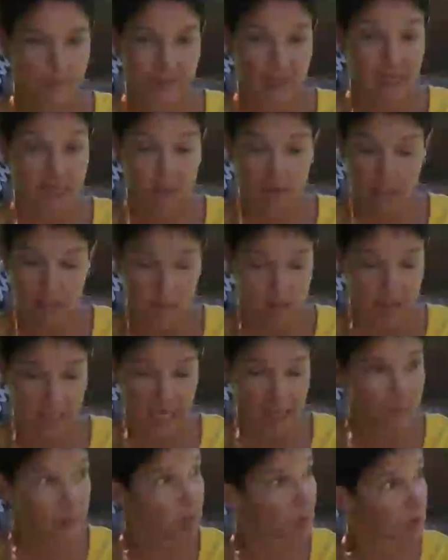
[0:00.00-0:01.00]
and
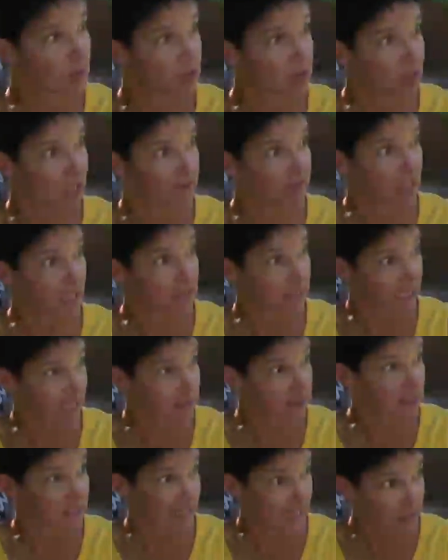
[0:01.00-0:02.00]
afterwards you have that
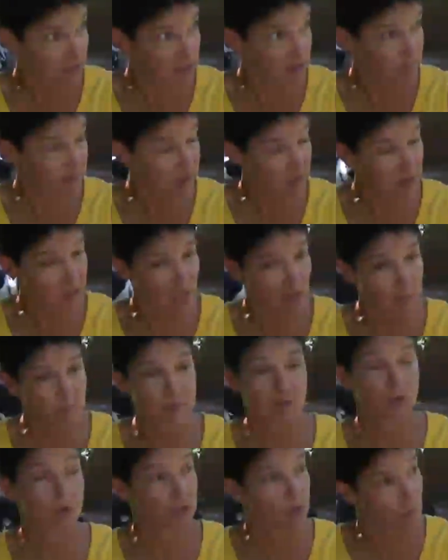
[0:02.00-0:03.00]
lactic acid buildup,
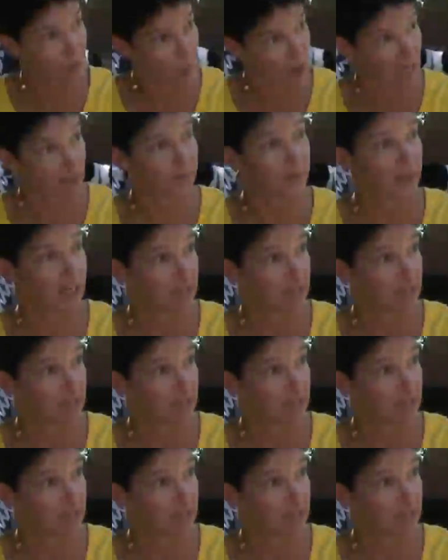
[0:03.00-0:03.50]
so you want